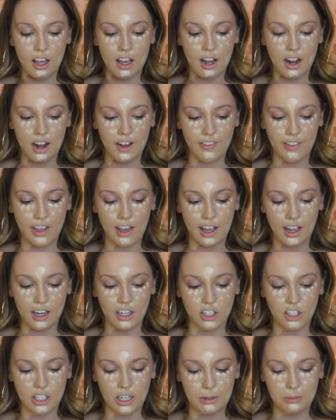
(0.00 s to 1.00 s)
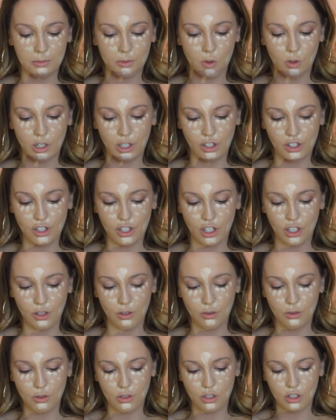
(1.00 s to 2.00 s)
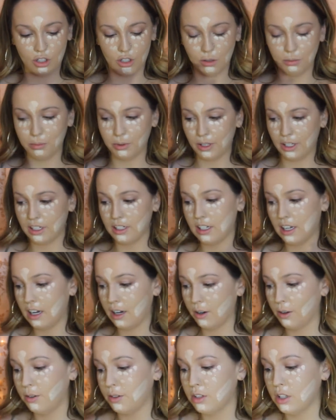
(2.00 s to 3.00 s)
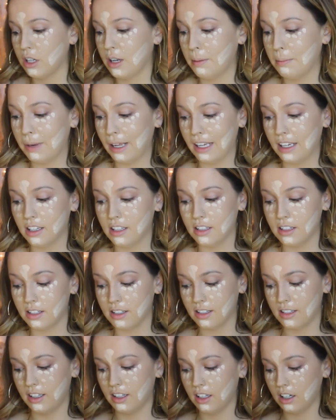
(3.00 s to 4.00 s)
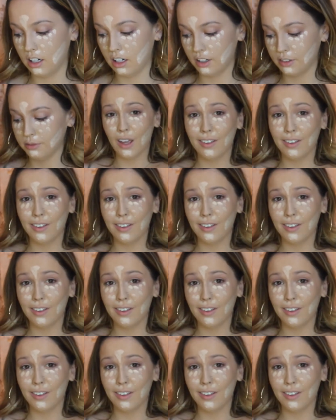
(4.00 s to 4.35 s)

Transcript: on the edge that I'm going to use to blend out my concealer.